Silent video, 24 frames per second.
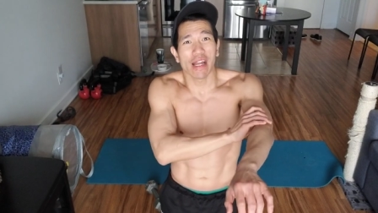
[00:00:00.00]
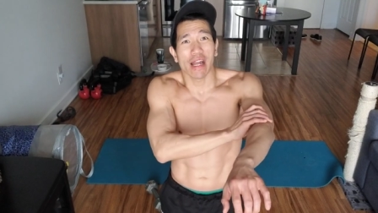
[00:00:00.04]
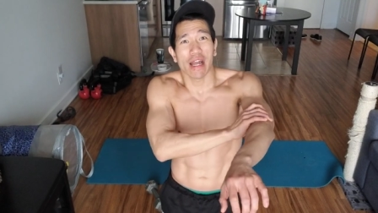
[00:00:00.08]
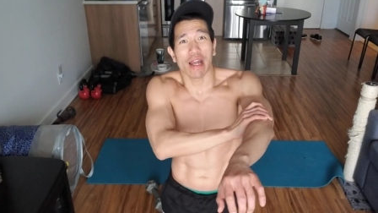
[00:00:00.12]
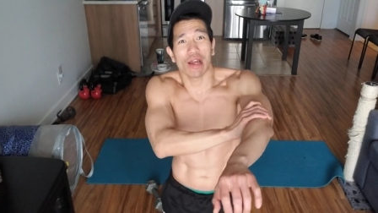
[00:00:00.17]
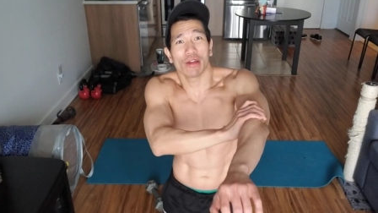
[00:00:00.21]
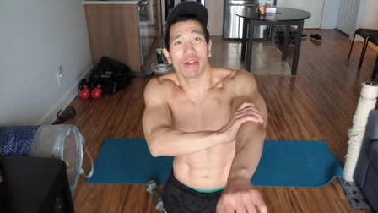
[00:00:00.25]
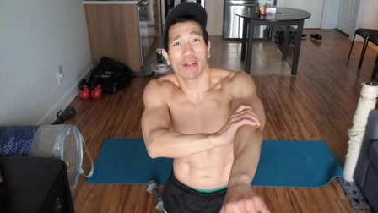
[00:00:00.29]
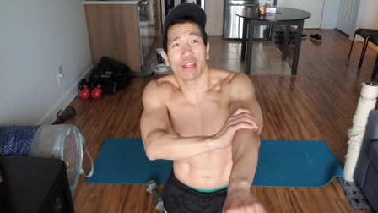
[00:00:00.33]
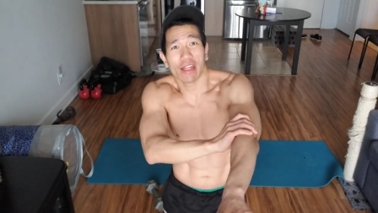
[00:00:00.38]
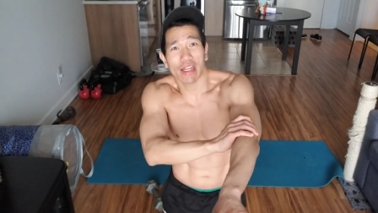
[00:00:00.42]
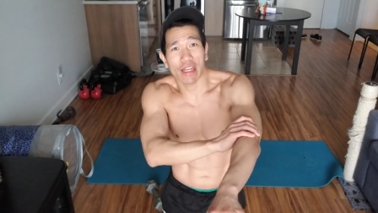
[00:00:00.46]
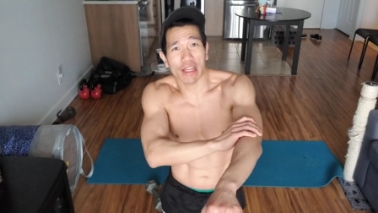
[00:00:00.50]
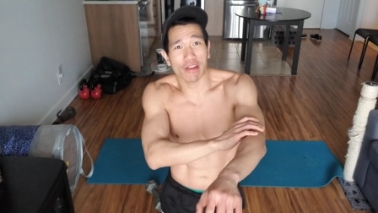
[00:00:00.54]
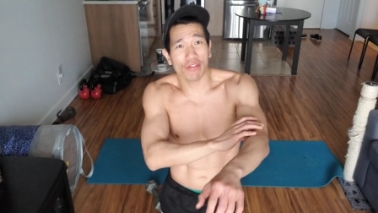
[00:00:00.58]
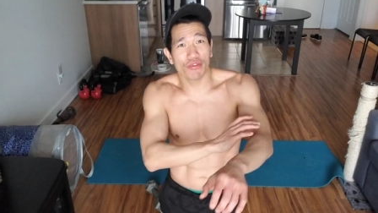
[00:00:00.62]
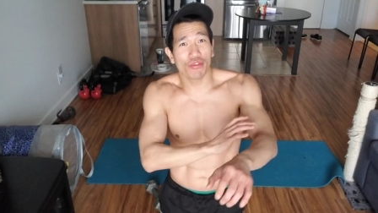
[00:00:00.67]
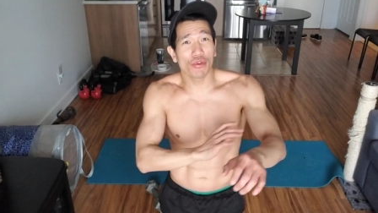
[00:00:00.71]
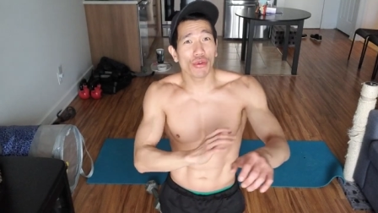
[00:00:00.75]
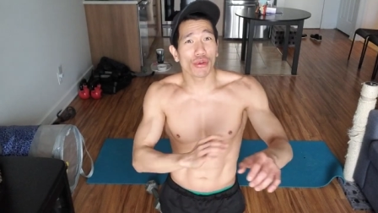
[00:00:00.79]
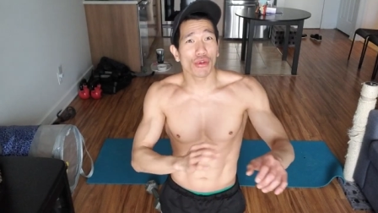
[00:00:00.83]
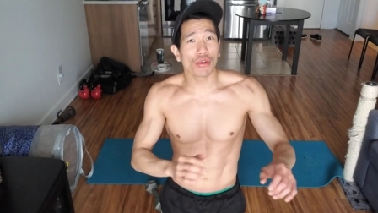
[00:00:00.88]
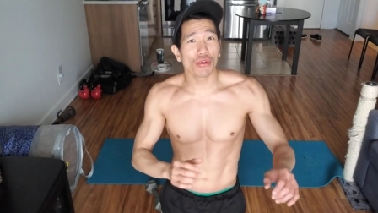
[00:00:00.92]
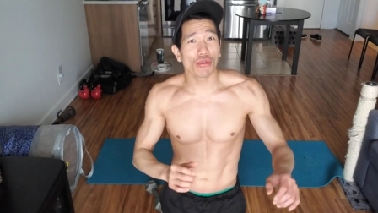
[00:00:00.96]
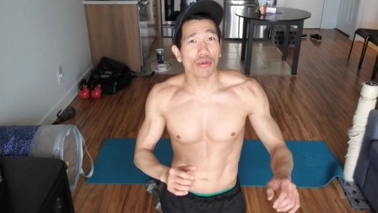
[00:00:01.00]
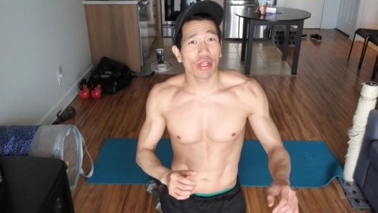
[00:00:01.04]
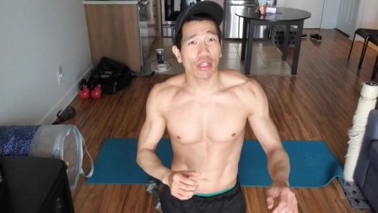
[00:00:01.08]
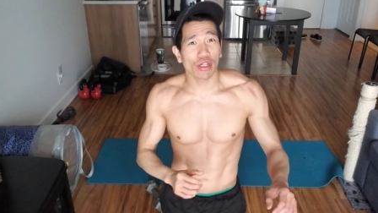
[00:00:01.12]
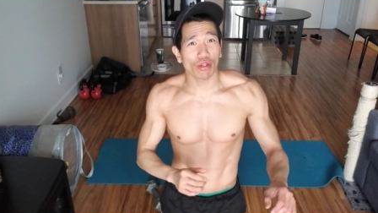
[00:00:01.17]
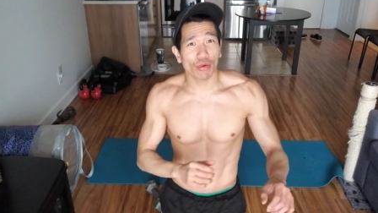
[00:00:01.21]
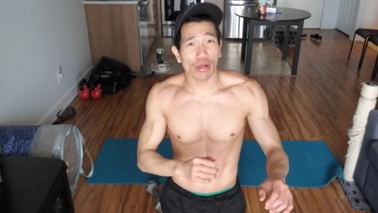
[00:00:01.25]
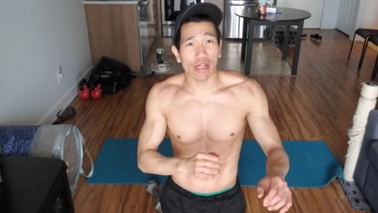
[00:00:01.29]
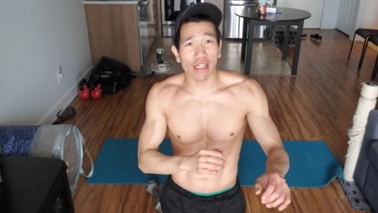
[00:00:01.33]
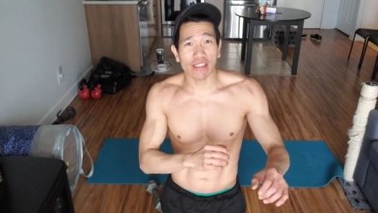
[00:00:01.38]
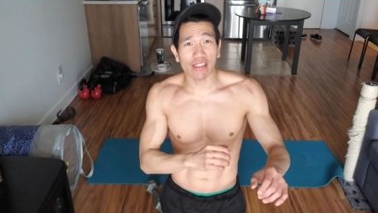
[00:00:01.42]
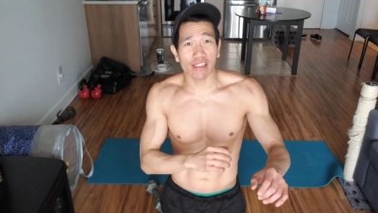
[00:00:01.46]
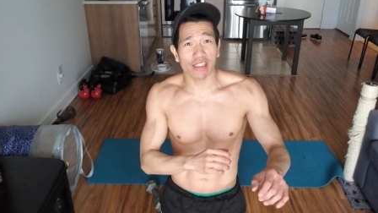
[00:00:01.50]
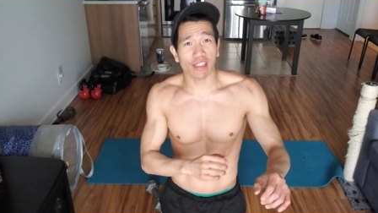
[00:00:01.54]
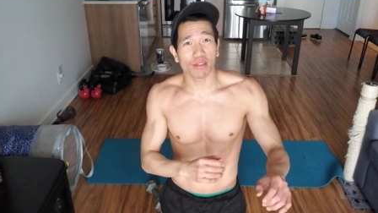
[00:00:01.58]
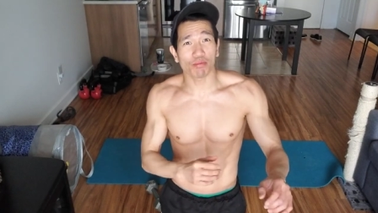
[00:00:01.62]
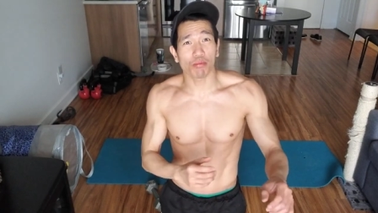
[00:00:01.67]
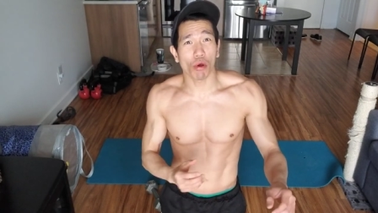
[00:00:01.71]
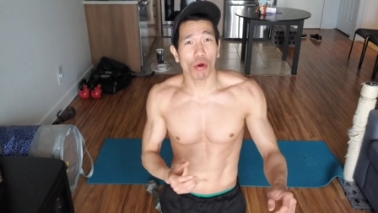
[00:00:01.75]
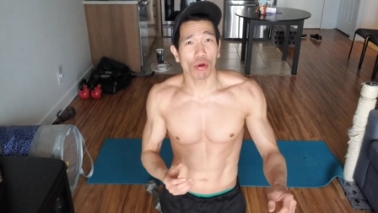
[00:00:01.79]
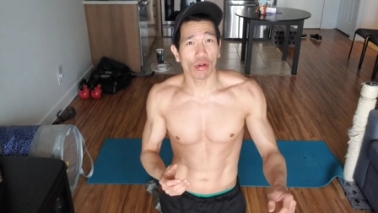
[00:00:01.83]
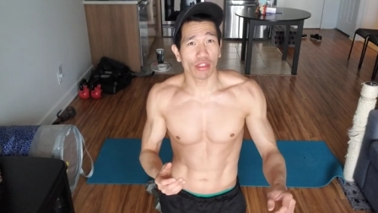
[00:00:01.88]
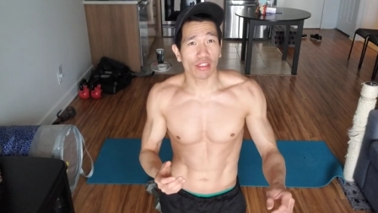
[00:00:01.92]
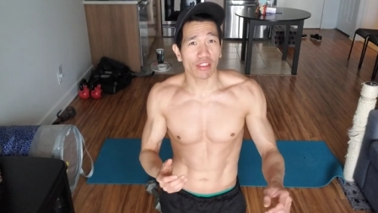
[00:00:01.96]
and if you're doing crazy
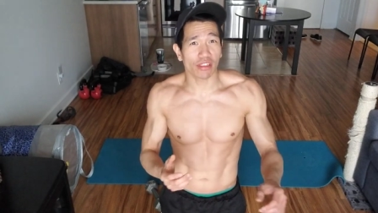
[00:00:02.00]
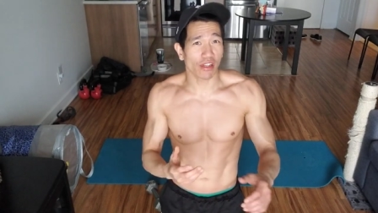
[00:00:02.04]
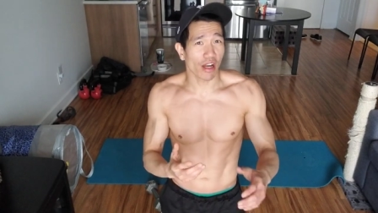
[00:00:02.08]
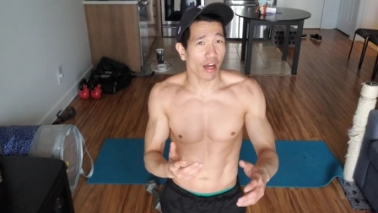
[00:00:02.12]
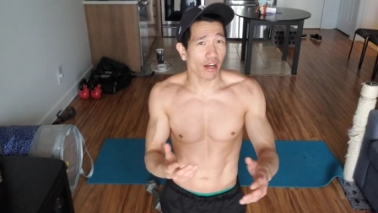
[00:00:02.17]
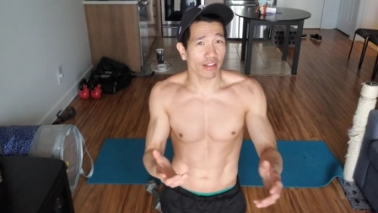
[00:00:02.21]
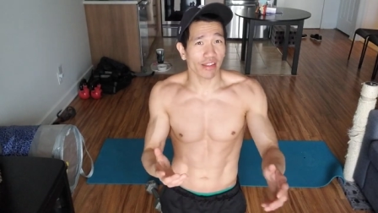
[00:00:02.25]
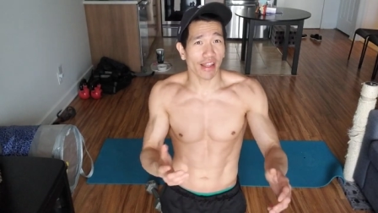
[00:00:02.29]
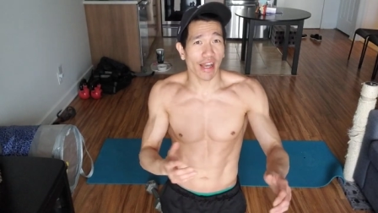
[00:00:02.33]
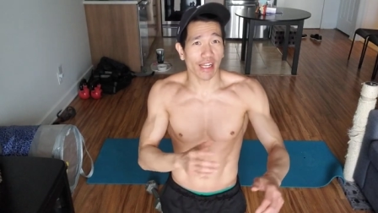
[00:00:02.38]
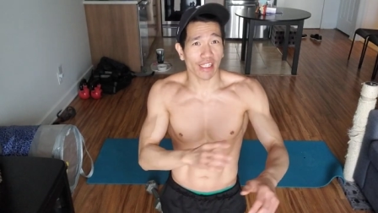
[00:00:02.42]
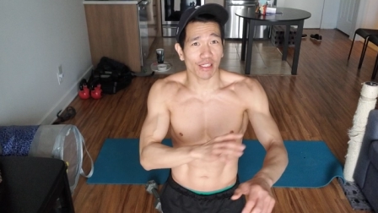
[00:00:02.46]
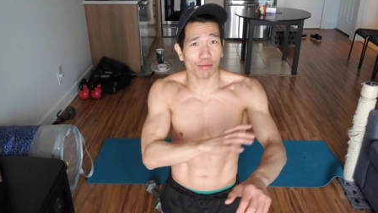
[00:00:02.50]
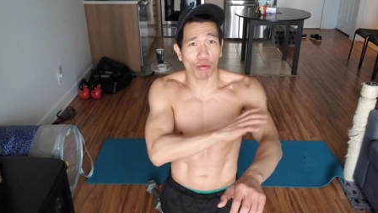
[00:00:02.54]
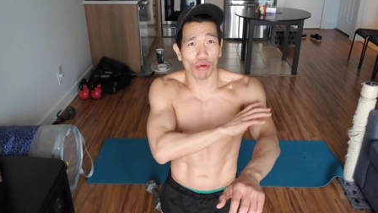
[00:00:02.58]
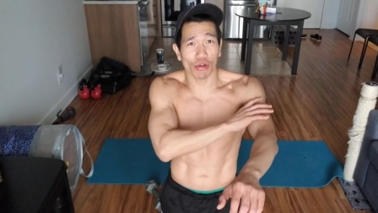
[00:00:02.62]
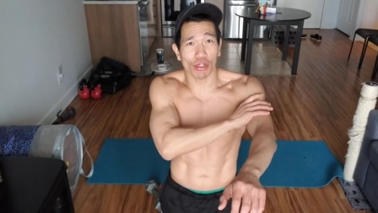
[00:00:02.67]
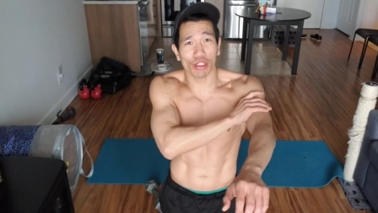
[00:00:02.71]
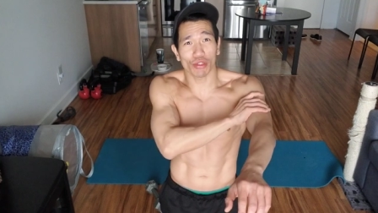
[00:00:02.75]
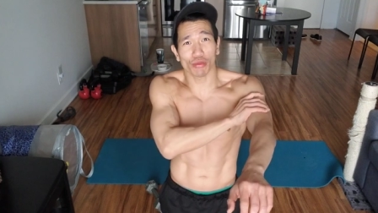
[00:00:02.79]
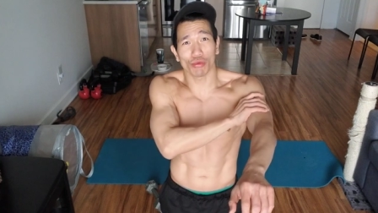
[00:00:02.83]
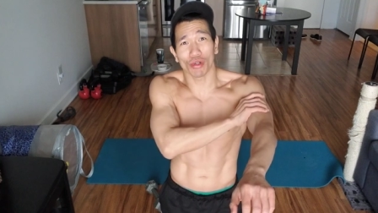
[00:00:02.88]
sports, contact sports,